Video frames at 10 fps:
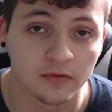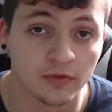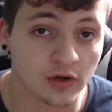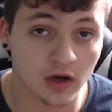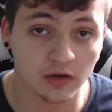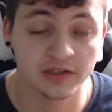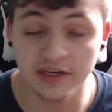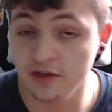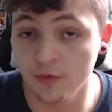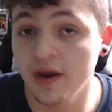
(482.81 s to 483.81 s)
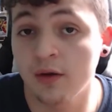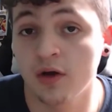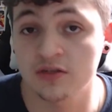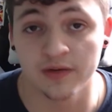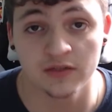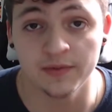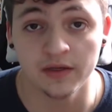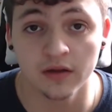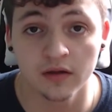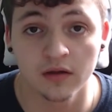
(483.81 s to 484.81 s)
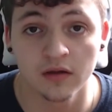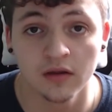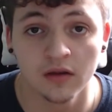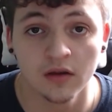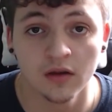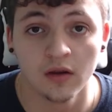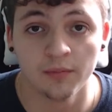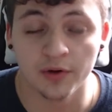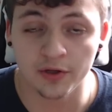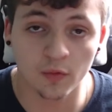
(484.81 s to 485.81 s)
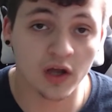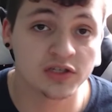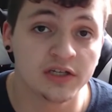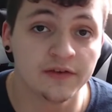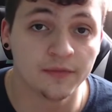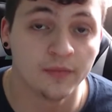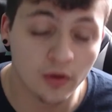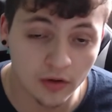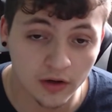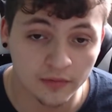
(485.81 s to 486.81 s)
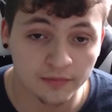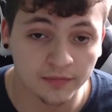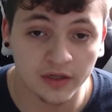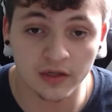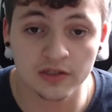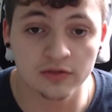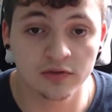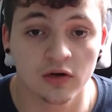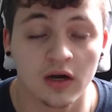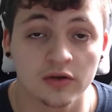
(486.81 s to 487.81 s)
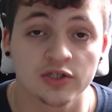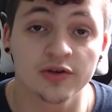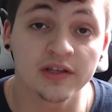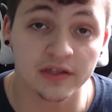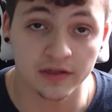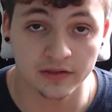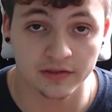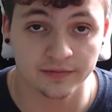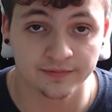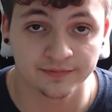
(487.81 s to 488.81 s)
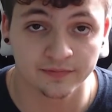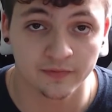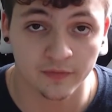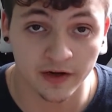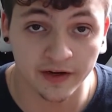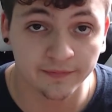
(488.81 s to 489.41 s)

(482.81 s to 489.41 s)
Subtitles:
Regardless. Either way, I watch my speed. But you watch it even more because you know how strict it is, right?